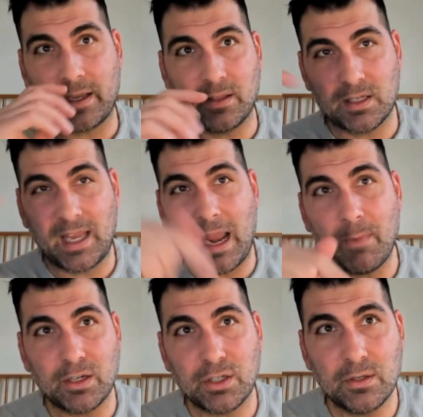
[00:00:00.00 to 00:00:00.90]
If there's a game
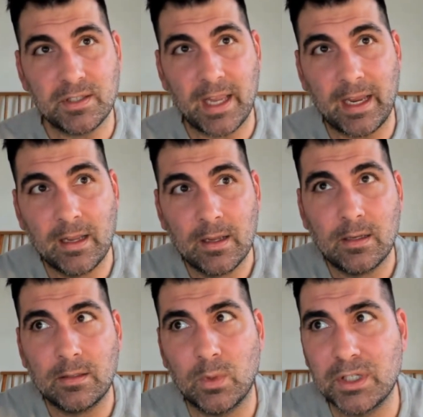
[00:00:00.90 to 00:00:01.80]
on Tuesday,
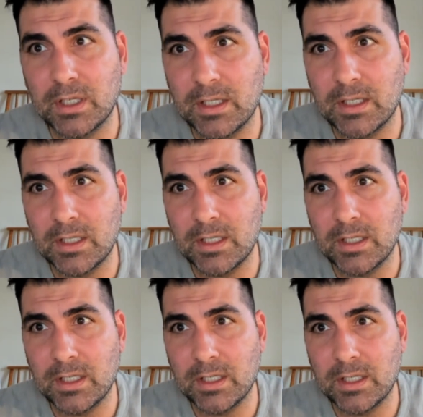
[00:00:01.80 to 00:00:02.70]
which is in 2
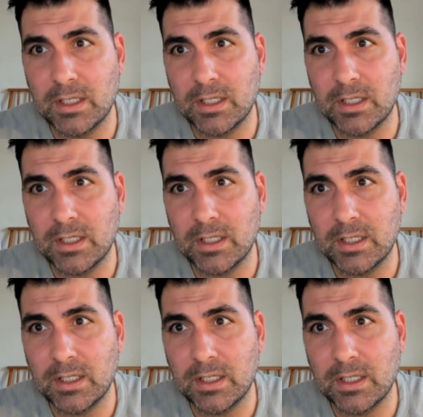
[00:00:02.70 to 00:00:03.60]
days
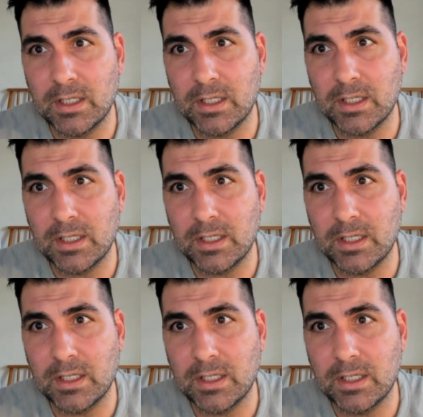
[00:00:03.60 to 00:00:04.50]
for the
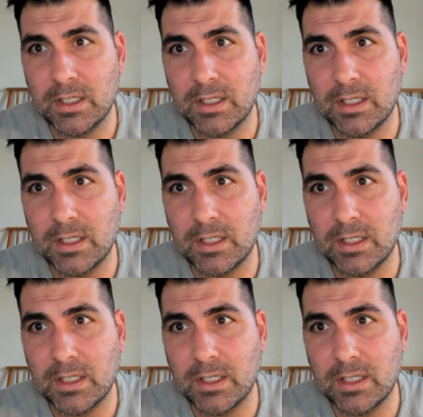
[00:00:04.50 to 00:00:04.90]
reserves,